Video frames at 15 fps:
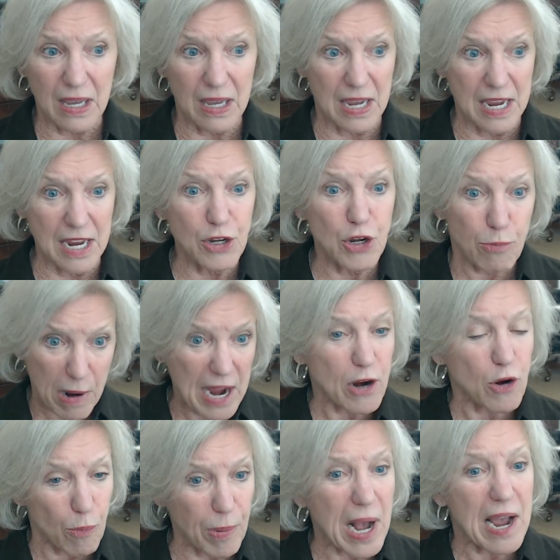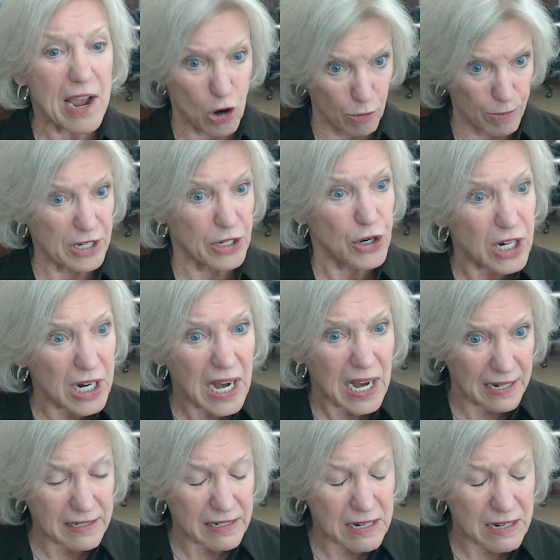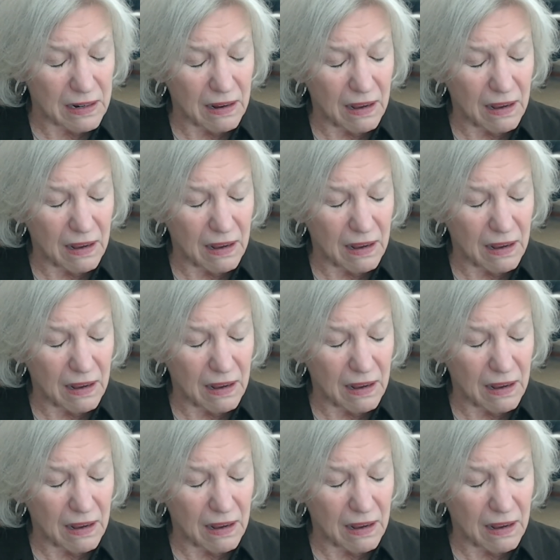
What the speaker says: in your microbiome, in your gut,